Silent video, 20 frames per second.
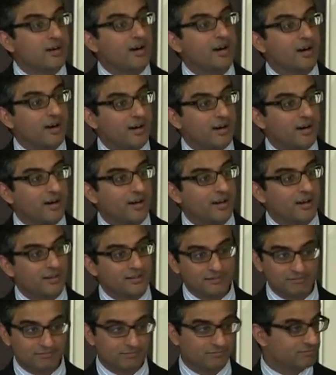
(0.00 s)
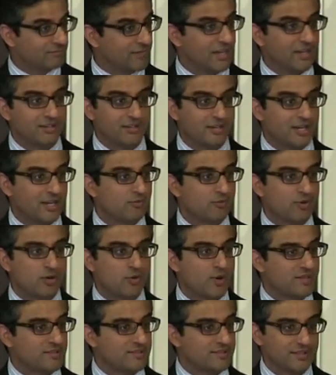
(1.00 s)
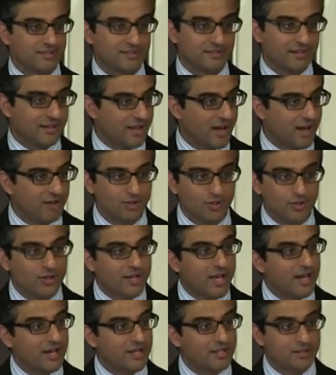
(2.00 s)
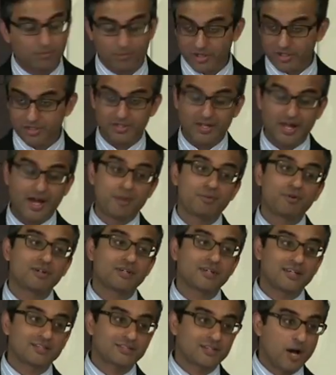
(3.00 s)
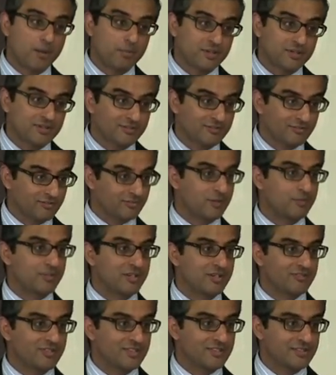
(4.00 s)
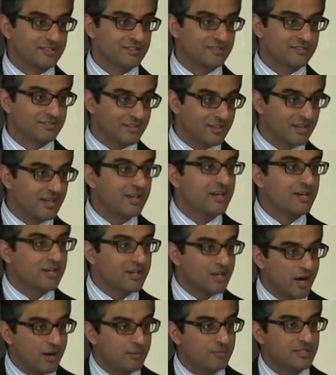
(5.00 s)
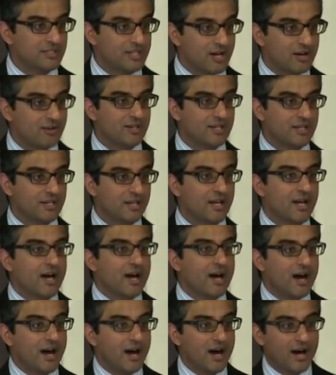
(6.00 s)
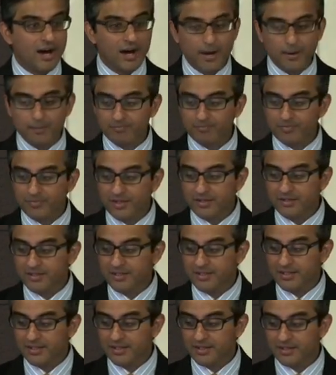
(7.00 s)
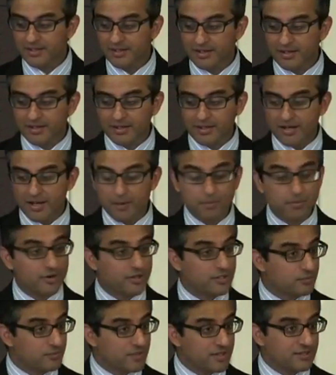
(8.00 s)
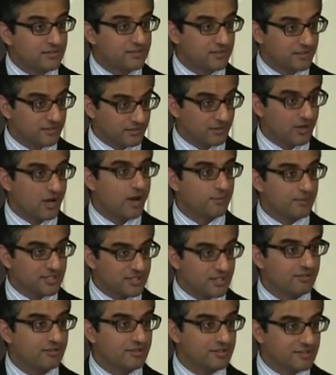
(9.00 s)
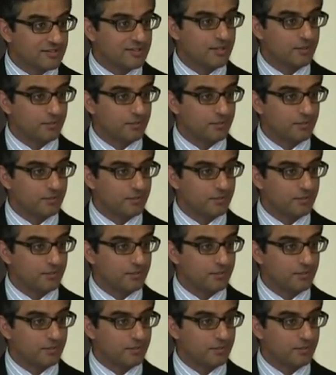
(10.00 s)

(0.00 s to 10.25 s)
Uh, can, can request it and have a look at it. The British Library has copies of Ibn Nafis's commentary, um, the abridgment commentaries,